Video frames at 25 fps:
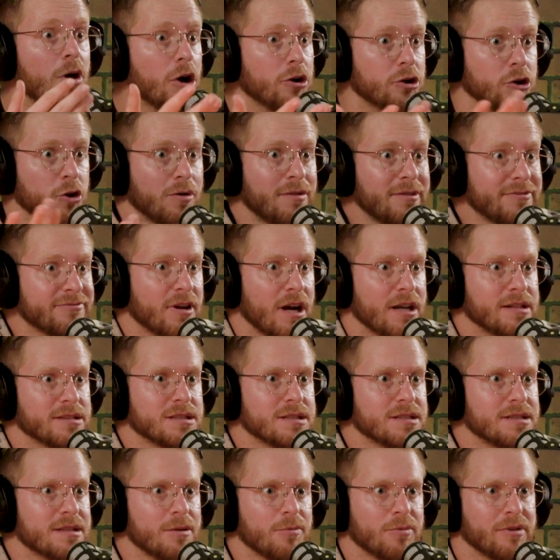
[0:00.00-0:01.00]
were our
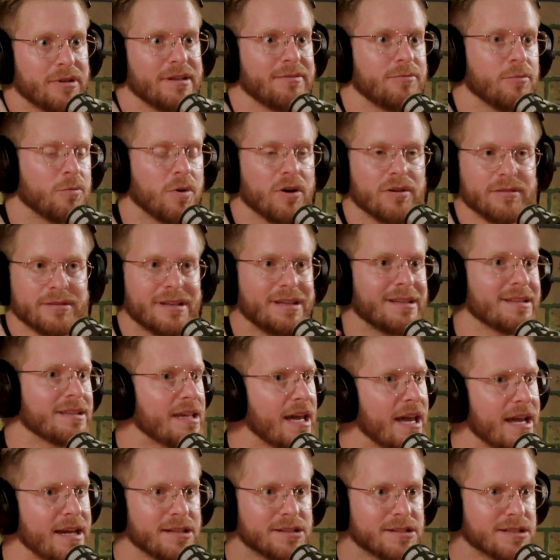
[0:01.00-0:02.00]
girlfriends. Yeah. They weren't even weren't
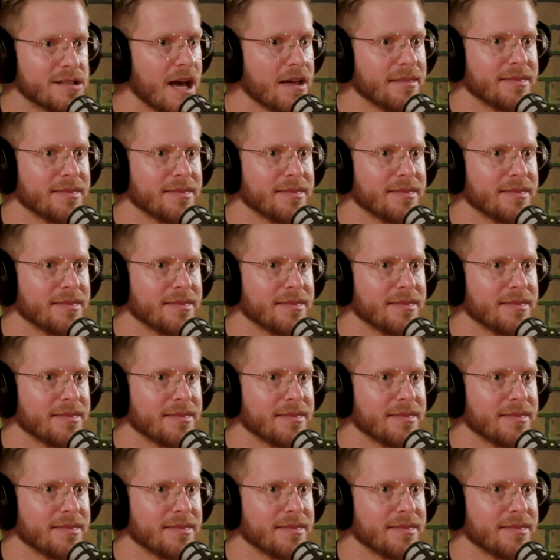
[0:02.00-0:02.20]
engaged,